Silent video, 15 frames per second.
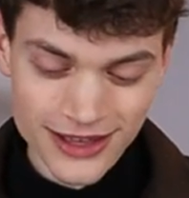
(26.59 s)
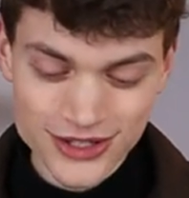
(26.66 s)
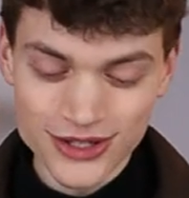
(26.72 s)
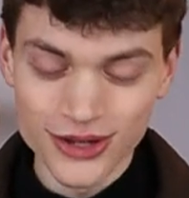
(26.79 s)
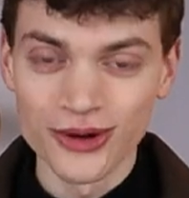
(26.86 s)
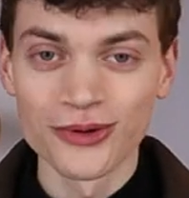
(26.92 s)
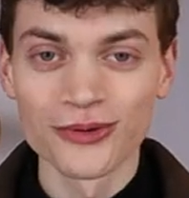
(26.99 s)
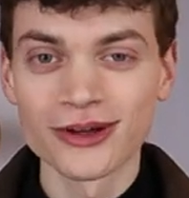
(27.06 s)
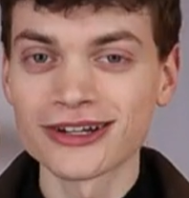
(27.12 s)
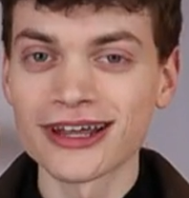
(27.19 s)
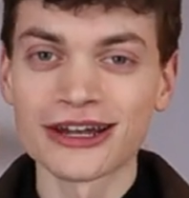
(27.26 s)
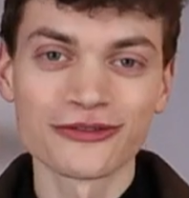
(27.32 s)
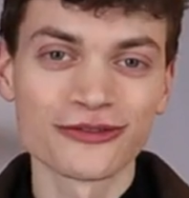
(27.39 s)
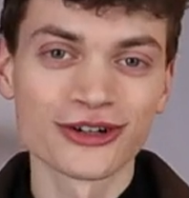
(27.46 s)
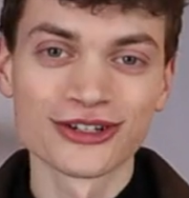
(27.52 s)
So without
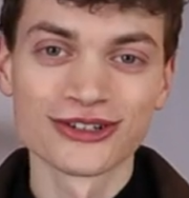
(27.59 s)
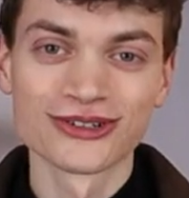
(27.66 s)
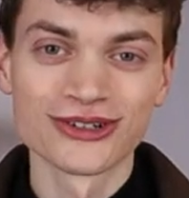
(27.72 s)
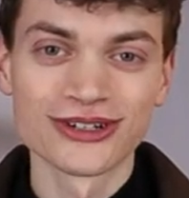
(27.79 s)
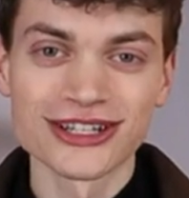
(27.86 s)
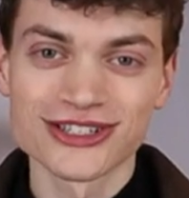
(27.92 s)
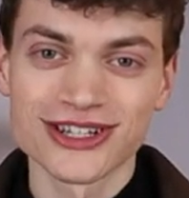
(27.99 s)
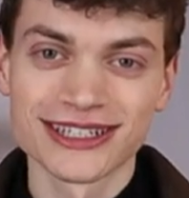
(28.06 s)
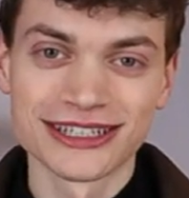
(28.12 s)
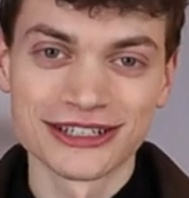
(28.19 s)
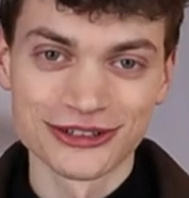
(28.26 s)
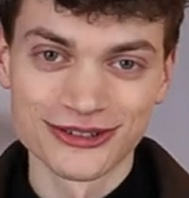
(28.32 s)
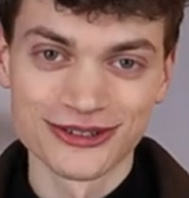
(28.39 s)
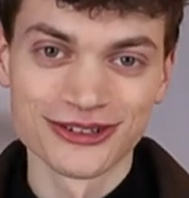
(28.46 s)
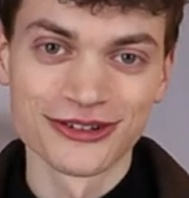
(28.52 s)
any further ado, let's get
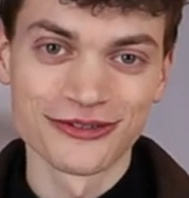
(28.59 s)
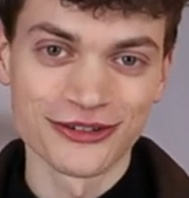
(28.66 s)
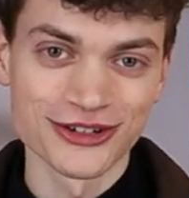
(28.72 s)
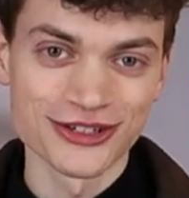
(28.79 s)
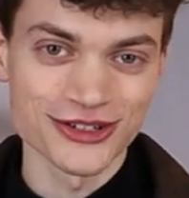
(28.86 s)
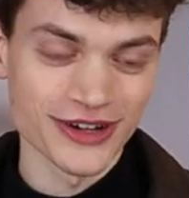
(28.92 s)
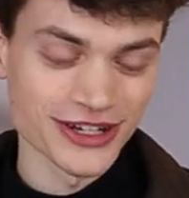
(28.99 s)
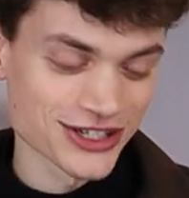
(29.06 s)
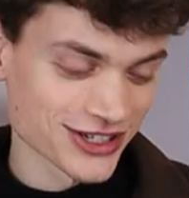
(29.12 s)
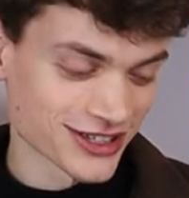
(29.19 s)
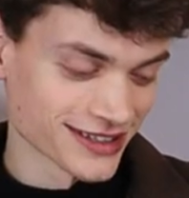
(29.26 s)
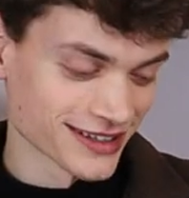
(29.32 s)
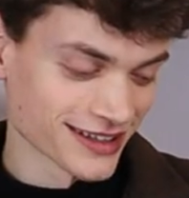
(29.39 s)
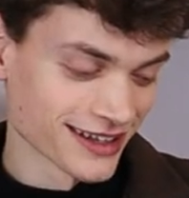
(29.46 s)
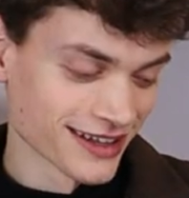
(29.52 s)
into the first
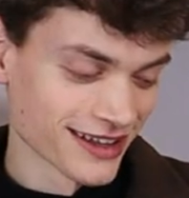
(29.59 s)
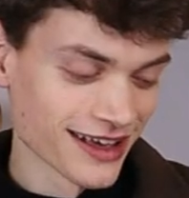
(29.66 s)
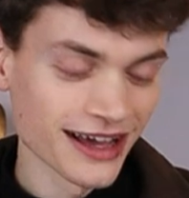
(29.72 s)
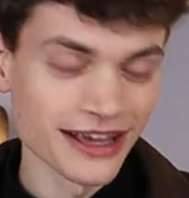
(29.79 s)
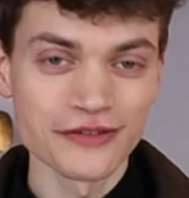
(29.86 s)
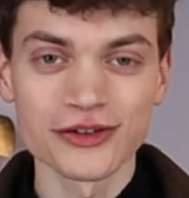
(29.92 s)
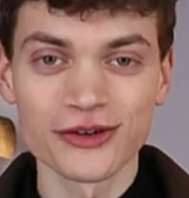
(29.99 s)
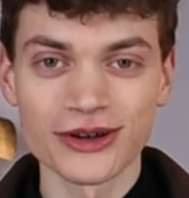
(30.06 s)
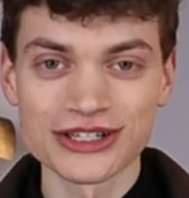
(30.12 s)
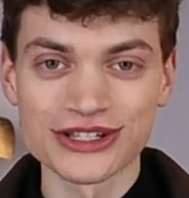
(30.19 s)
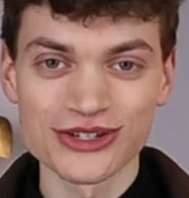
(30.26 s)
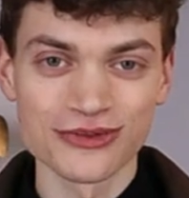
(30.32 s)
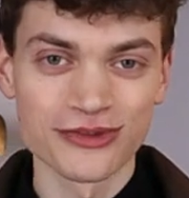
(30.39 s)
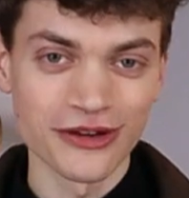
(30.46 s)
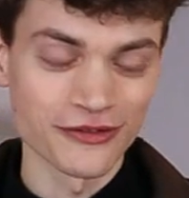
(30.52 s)
question. I have the
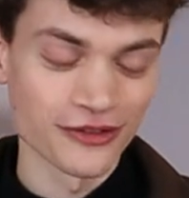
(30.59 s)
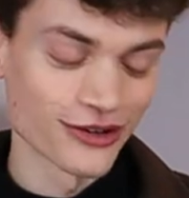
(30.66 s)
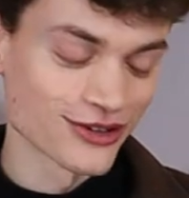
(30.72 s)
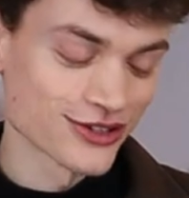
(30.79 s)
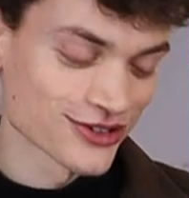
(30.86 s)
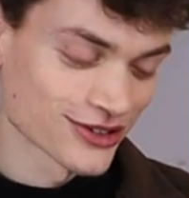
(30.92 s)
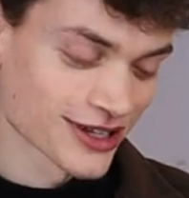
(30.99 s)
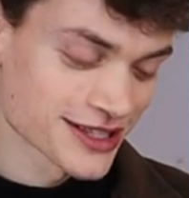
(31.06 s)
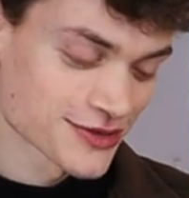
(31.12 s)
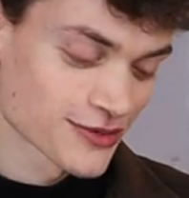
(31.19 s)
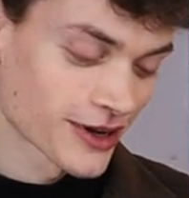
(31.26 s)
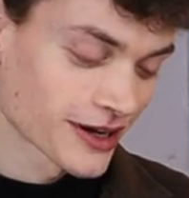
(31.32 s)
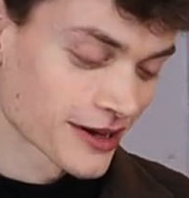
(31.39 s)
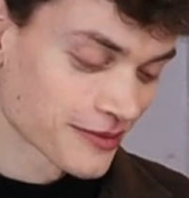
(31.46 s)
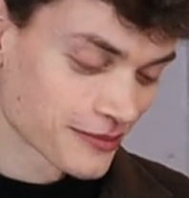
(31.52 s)
questions on my phone, so that's
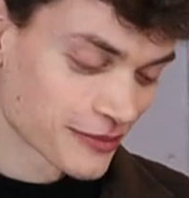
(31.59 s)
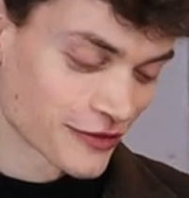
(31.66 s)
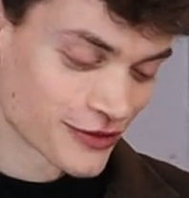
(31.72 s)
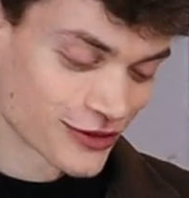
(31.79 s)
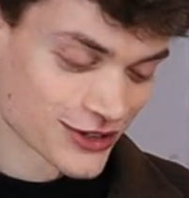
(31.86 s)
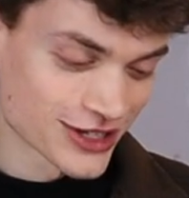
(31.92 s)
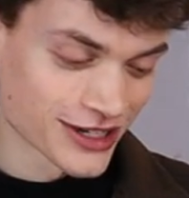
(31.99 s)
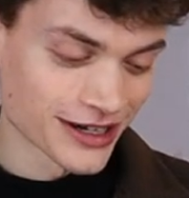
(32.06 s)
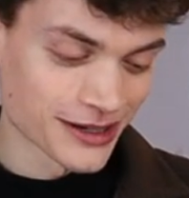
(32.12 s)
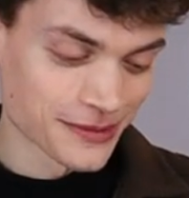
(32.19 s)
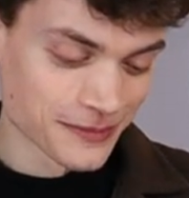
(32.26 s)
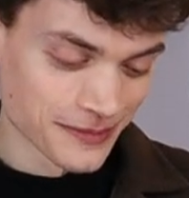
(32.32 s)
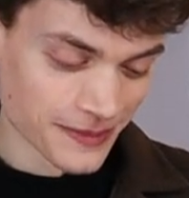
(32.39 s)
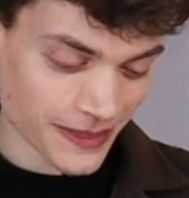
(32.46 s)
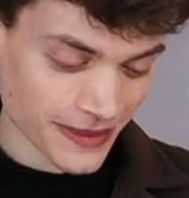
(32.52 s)
why my phone is here.